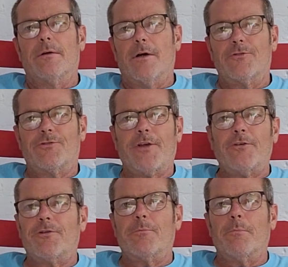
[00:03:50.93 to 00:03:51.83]
a
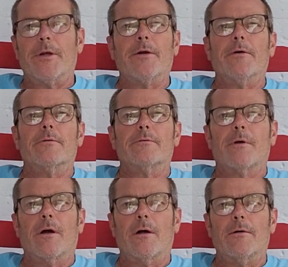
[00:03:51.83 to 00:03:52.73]
session beer.
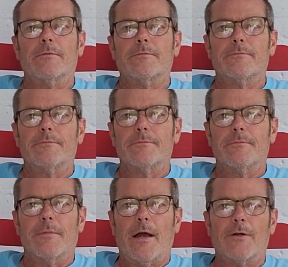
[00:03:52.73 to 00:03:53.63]

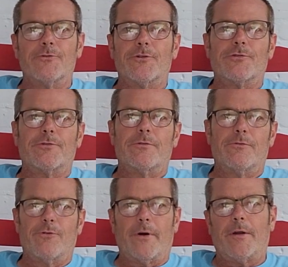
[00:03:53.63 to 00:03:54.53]
I'll just
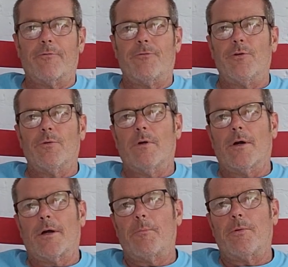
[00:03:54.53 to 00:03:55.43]
drink a
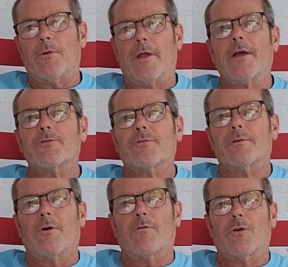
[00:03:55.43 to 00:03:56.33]
couple less
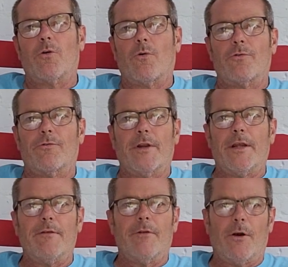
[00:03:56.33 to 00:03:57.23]
over the course of an
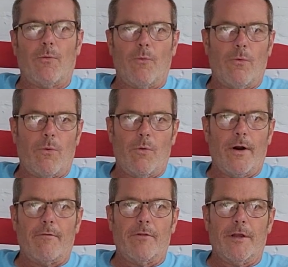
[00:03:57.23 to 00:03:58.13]
evening or
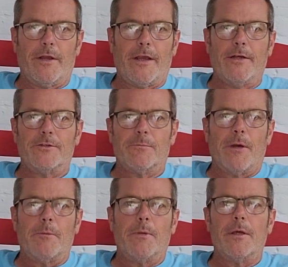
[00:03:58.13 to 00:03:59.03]
whatever the occasion
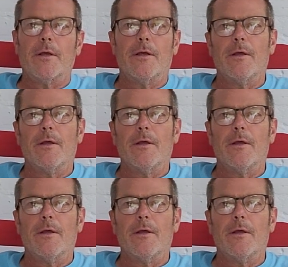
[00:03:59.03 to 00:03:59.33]
may be,